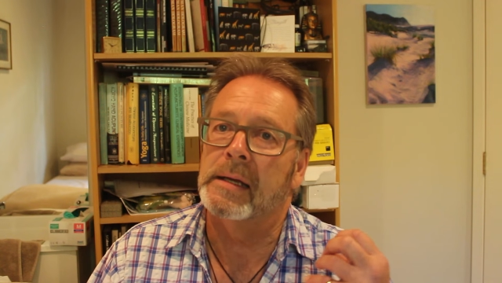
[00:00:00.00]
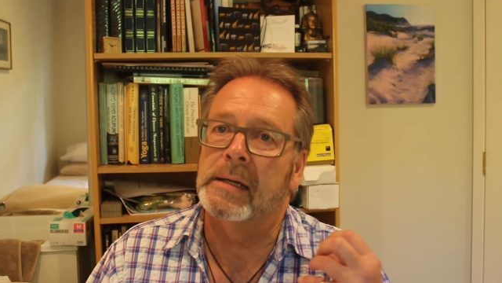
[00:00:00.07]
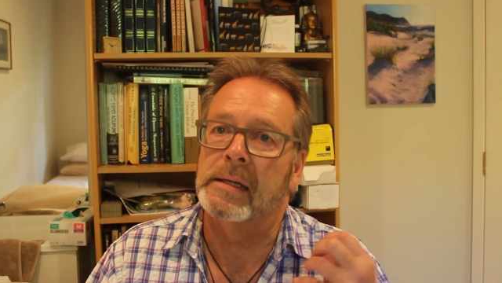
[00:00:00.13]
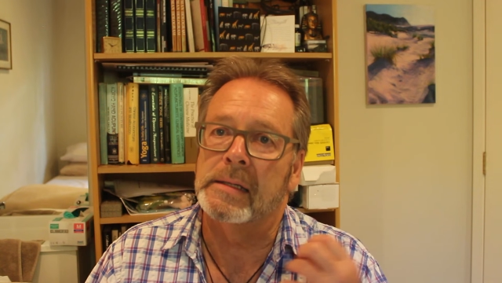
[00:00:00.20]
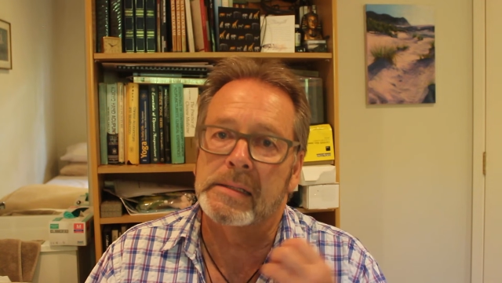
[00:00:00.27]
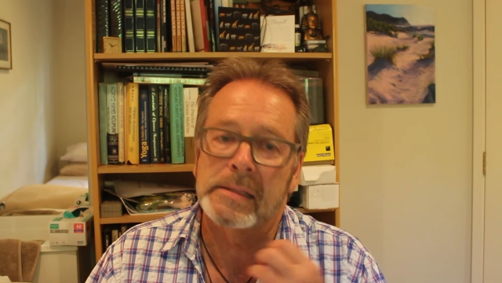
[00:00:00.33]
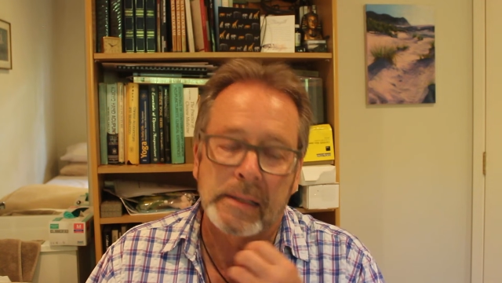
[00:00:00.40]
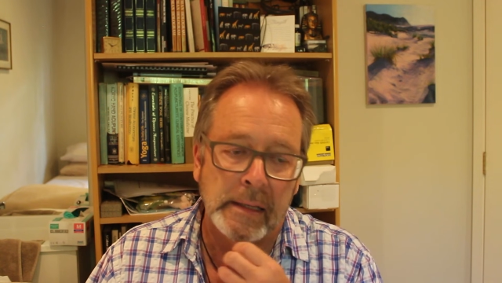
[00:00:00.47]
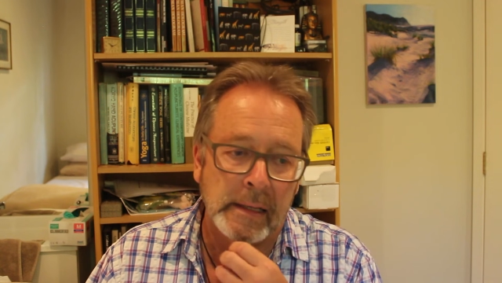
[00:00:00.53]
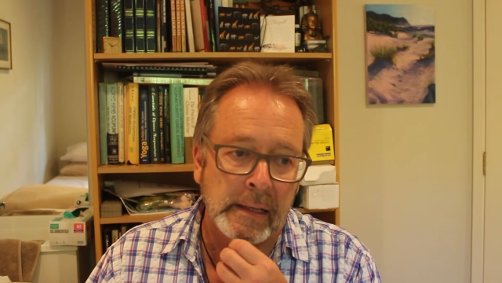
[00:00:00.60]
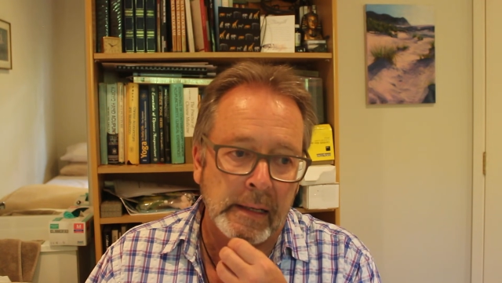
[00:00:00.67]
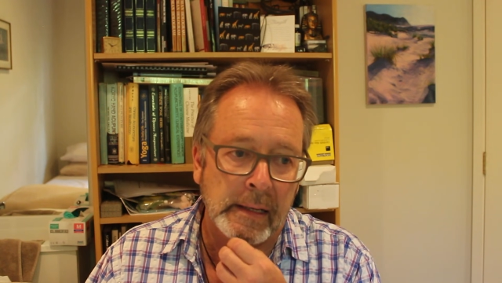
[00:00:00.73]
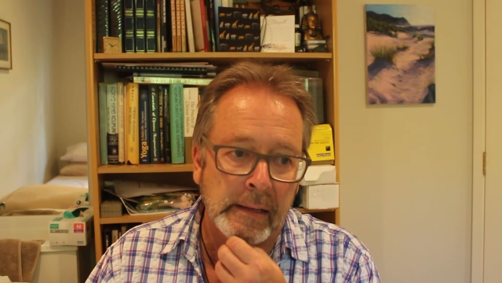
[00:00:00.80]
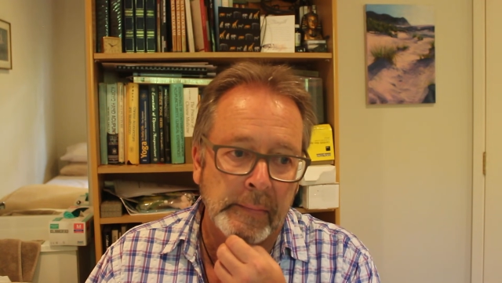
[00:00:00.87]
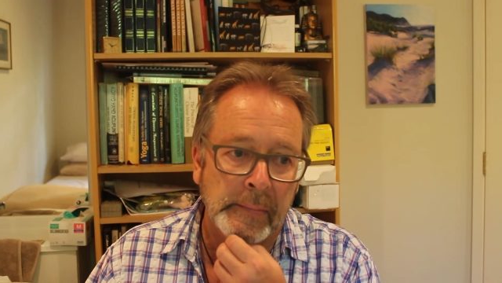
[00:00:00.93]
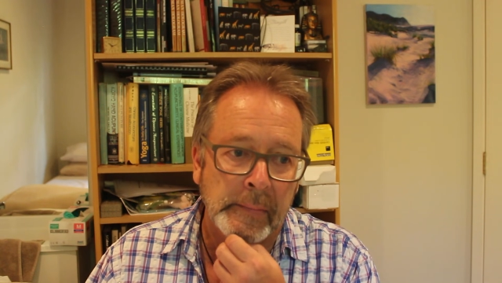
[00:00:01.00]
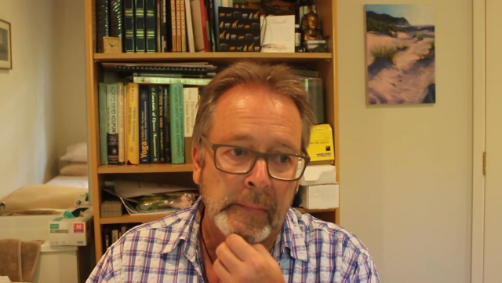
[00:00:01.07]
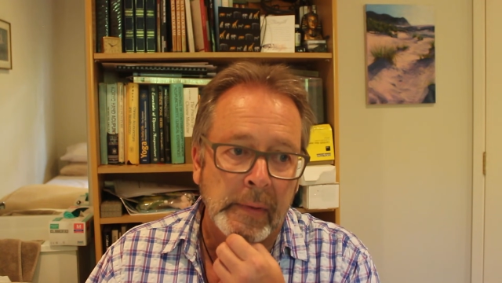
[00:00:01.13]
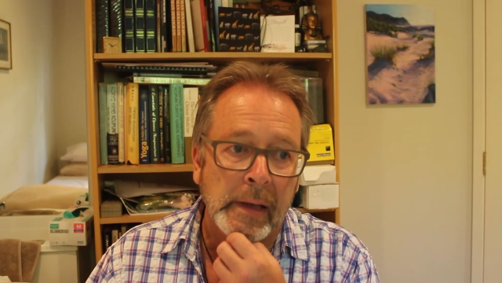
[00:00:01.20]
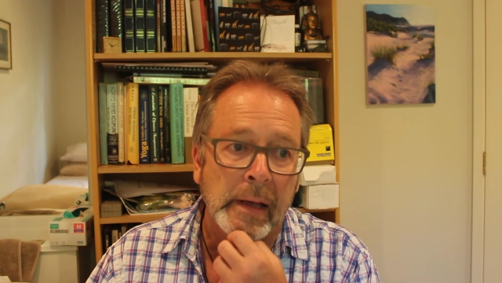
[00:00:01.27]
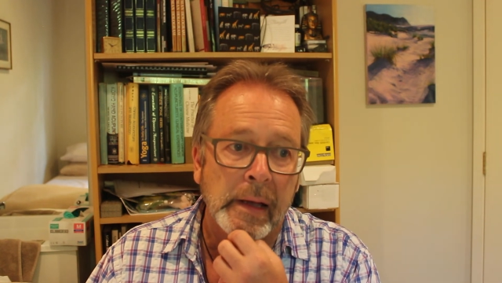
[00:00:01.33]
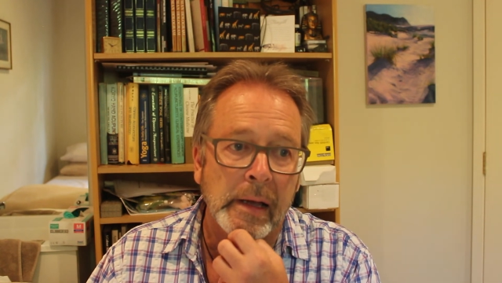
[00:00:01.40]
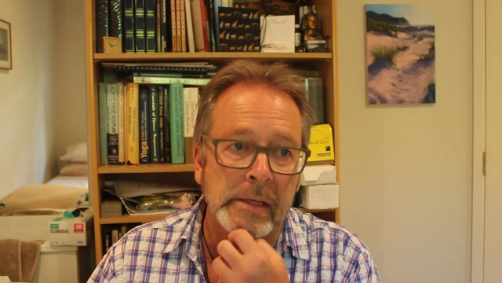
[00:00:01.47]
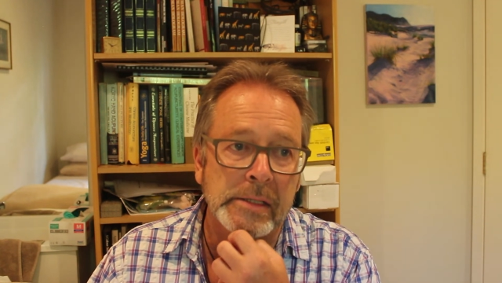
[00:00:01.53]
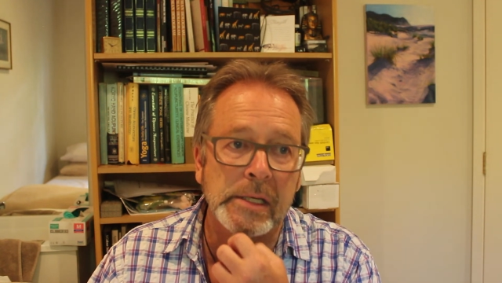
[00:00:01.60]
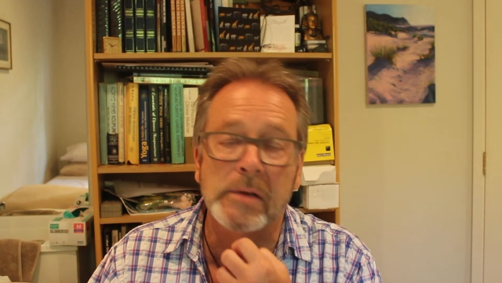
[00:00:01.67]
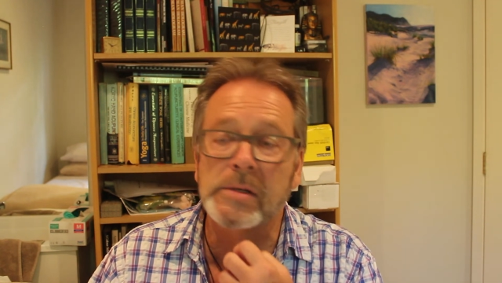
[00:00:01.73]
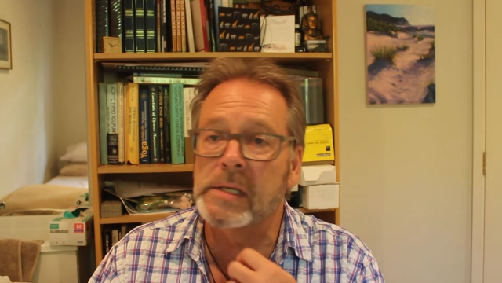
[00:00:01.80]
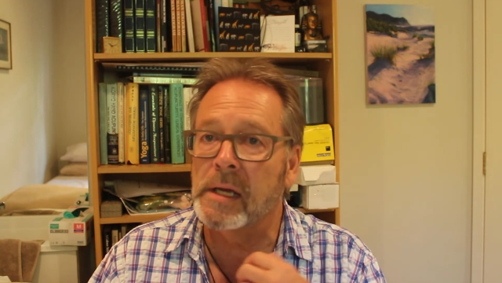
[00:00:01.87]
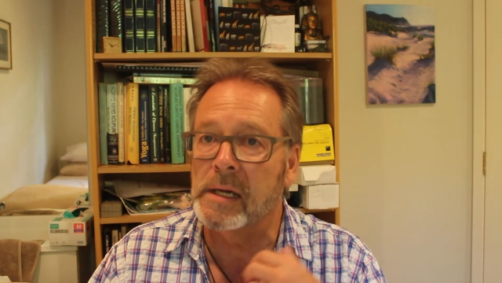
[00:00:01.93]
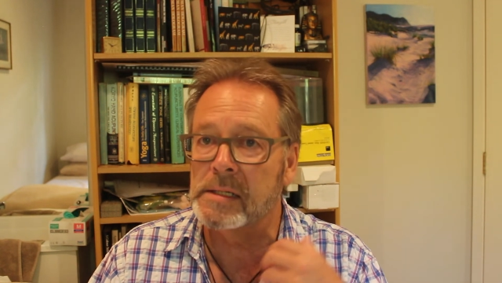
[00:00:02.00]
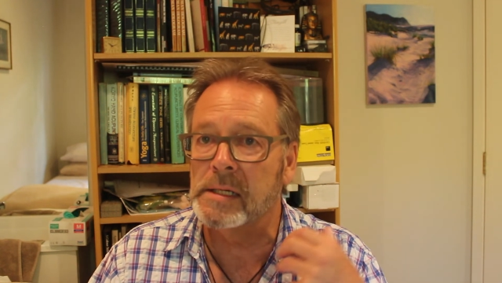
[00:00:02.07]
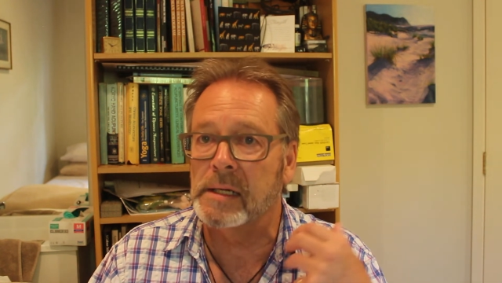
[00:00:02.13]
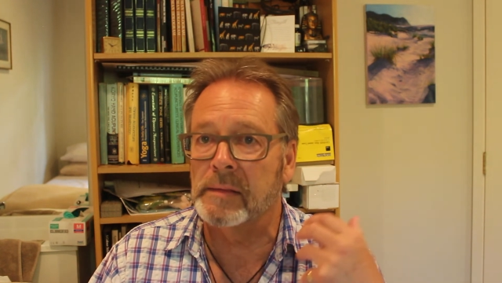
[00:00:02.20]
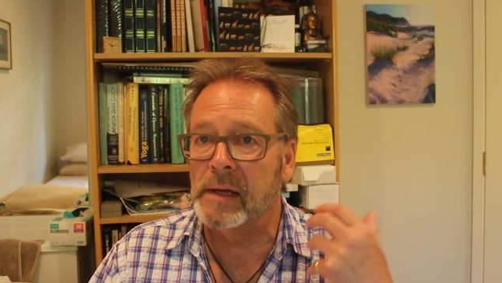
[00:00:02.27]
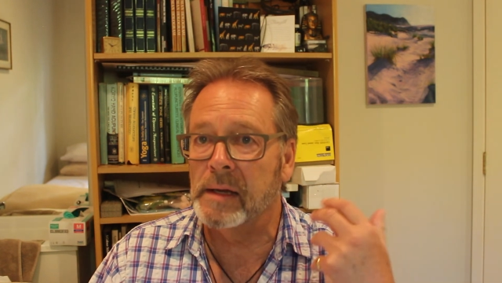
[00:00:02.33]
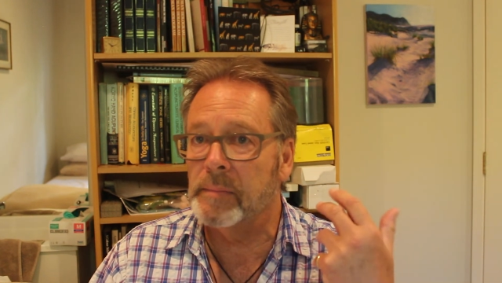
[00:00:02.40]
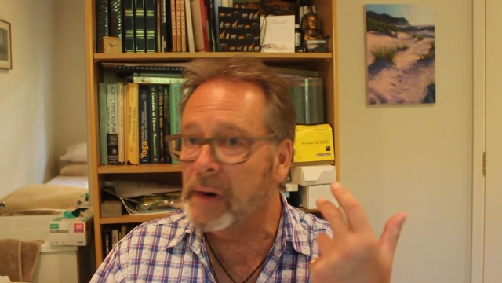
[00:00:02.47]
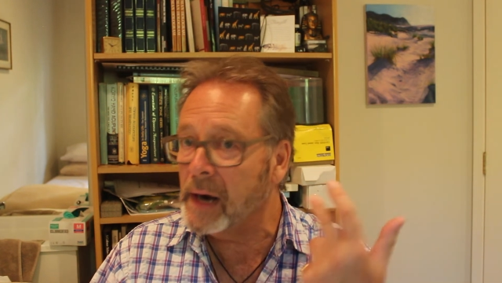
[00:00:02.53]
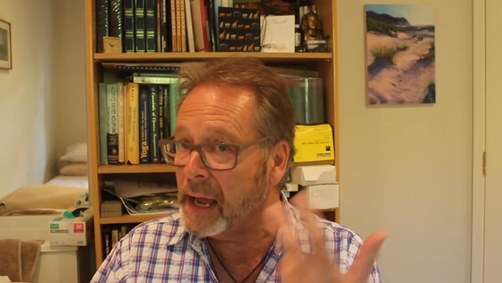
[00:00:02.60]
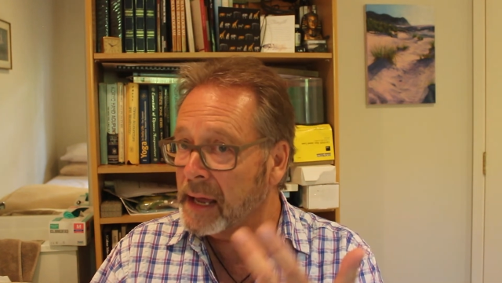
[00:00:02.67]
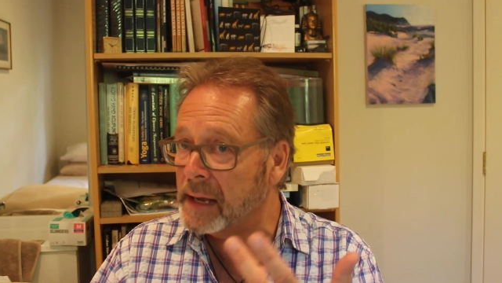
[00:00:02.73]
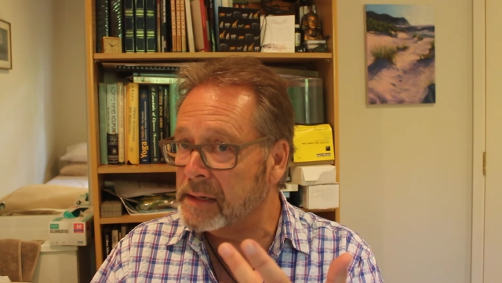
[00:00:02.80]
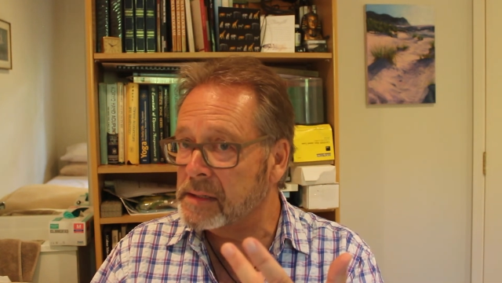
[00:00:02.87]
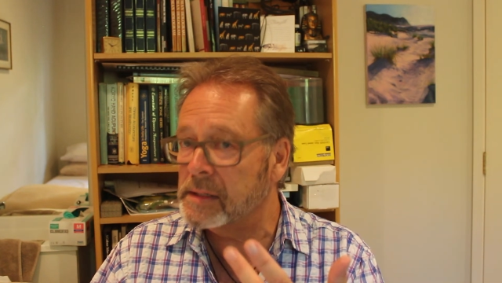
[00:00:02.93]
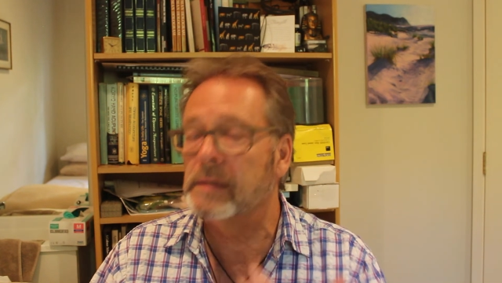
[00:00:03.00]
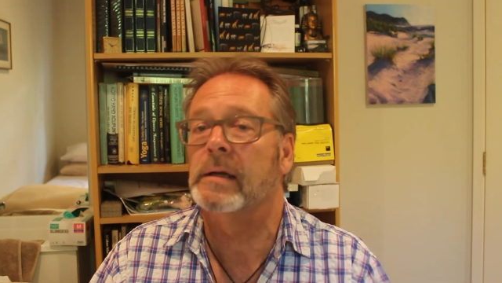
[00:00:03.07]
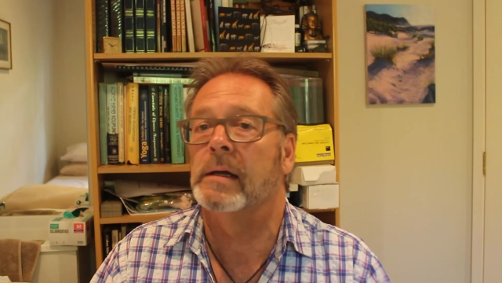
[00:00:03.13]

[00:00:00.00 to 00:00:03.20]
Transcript: is associating their brand